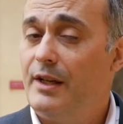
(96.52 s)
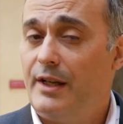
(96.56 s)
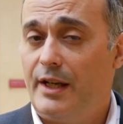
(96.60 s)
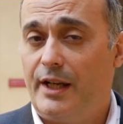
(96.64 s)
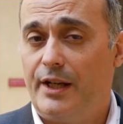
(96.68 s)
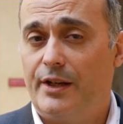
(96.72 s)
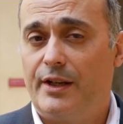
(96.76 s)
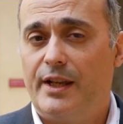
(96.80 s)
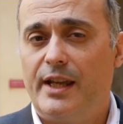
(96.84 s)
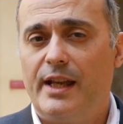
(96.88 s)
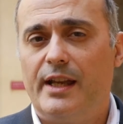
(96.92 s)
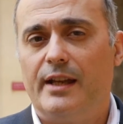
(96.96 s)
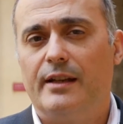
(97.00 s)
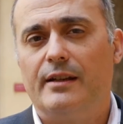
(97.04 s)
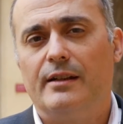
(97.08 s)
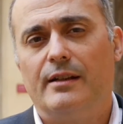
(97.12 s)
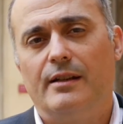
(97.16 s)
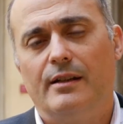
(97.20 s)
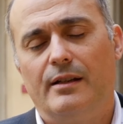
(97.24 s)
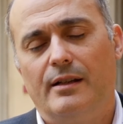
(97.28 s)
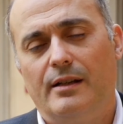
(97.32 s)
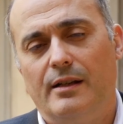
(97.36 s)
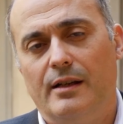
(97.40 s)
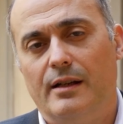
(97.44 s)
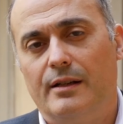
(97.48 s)
And again,
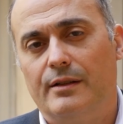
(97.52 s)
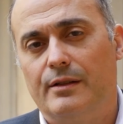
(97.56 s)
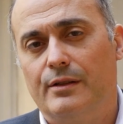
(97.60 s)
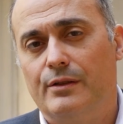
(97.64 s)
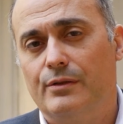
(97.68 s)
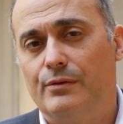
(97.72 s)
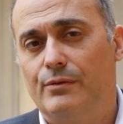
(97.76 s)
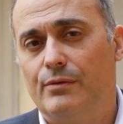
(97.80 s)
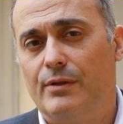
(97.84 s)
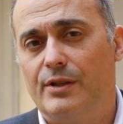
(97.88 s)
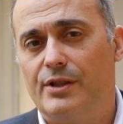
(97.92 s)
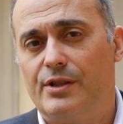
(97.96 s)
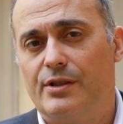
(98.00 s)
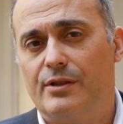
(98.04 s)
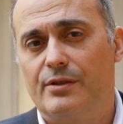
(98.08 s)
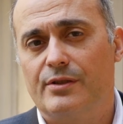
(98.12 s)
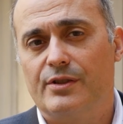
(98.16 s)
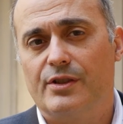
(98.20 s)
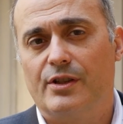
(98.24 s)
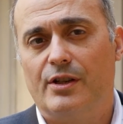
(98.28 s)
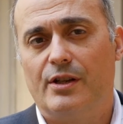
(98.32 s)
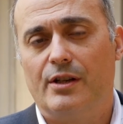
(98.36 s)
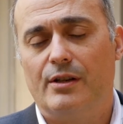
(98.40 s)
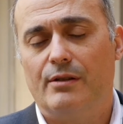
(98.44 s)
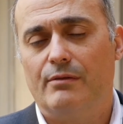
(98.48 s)
the two
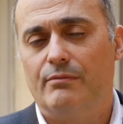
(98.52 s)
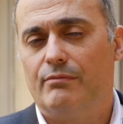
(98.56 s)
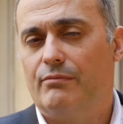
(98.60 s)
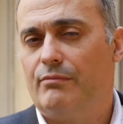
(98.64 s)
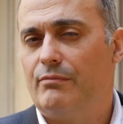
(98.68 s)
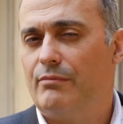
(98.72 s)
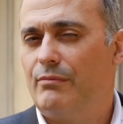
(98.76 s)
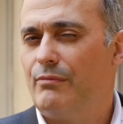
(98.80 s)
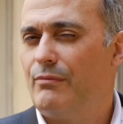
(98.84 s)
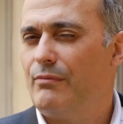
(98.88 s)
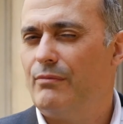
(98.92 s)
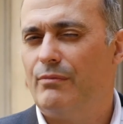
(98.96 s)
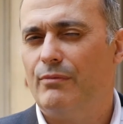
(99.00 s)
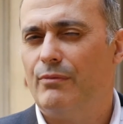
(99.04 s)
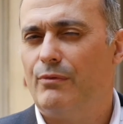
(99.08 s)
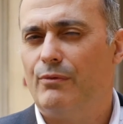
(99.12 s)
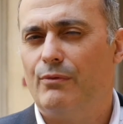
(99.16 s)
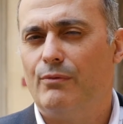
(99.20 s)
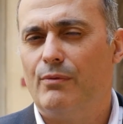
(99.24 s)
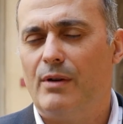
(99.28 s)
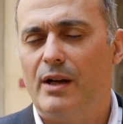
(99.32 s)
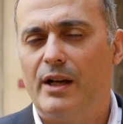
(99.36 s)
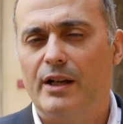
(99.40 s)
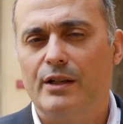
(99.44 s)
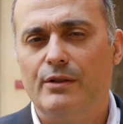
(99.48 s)
questions are,
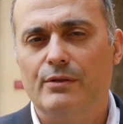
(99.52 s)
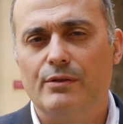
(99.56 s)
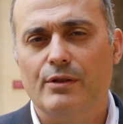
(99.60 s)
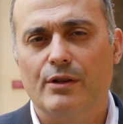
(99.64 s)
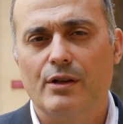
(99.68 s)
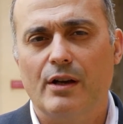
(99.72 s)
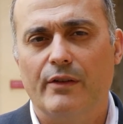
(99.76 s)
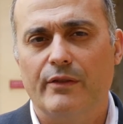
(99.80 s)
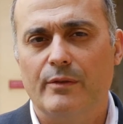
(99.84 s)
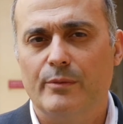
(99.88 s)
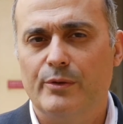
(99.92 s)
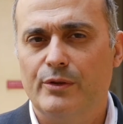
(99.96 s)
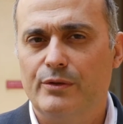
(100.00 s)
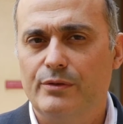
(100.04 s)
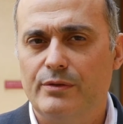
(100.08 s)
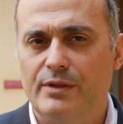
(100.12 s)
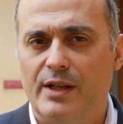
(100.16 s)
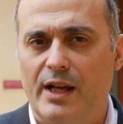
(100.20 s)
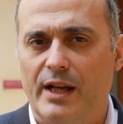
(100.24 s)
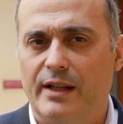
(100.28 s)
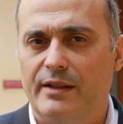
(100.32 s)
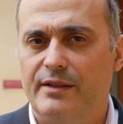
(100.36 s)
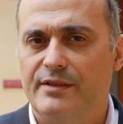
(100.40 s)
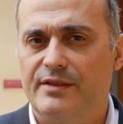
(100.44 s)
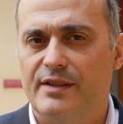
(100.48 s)
why do the government do
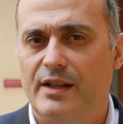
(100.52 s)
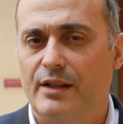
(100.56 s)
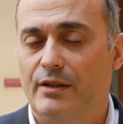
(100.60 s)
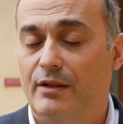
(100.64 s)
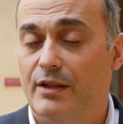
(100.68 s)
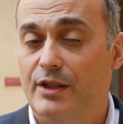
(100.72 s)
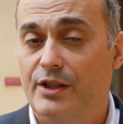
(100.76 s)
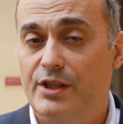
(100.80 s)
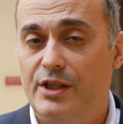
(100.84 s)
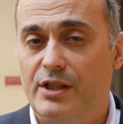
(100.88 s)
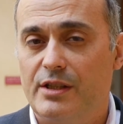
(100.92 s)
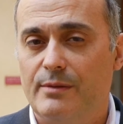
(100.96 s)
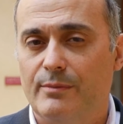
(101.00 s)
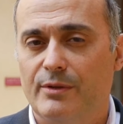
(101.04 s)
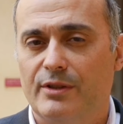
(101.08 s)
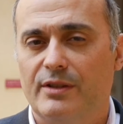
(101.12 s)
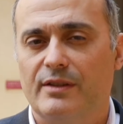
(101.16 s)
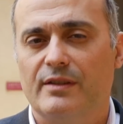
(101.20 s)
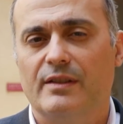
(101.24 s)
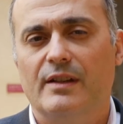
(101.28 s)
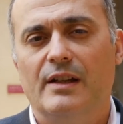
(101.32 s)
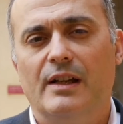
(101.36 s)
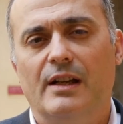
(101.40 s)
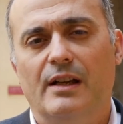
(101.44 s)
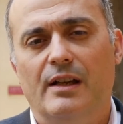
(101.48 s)
that? Is that a
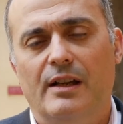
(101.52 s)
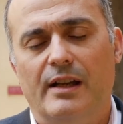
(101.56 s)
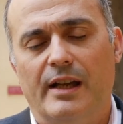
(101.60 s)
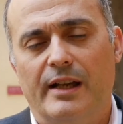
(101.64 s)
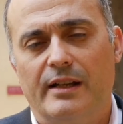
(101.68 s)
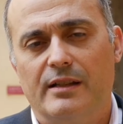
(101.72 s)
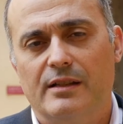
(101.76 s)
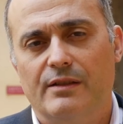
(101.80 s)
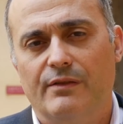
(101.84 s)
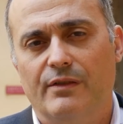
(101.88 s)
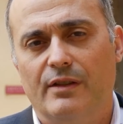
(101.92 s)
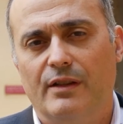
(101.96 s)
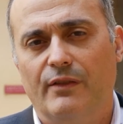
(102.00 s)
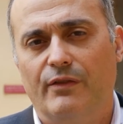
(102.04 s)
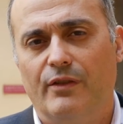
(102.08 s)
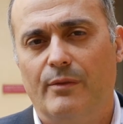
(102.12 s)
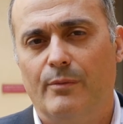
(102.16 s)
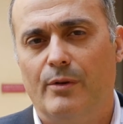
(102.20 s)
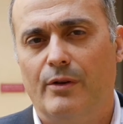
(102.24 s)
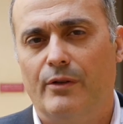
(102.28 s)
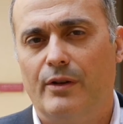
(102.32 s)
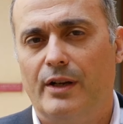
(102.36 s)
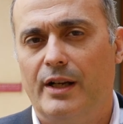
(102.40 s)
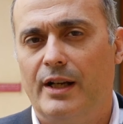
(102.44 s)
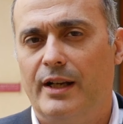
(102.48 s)
legitimate activity
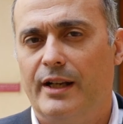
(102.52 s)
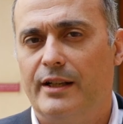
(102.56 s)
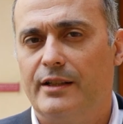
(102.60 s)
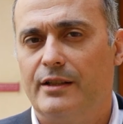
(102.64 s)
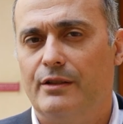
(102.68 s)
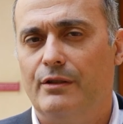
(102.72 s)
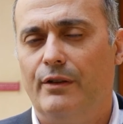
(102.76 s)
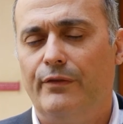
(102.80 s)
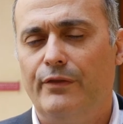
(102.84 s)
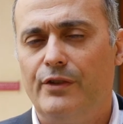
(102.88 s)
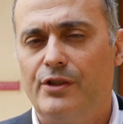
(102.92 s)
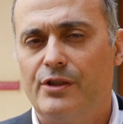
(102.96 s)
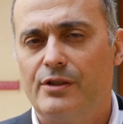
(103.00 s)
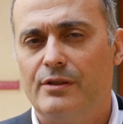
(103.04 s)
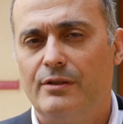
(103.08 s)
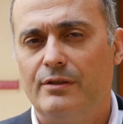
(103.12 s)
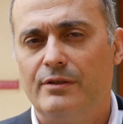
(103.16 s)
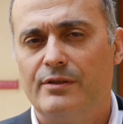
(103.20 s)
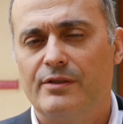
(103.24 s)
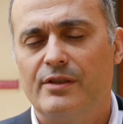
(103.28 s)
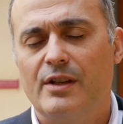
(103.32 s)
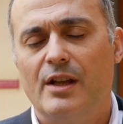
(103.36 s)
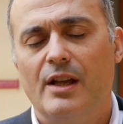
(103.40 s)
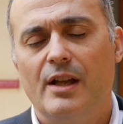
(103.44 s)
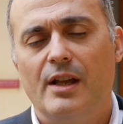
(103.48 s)
from our elected
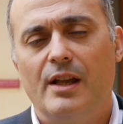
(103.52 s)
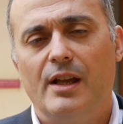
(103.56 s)
officials?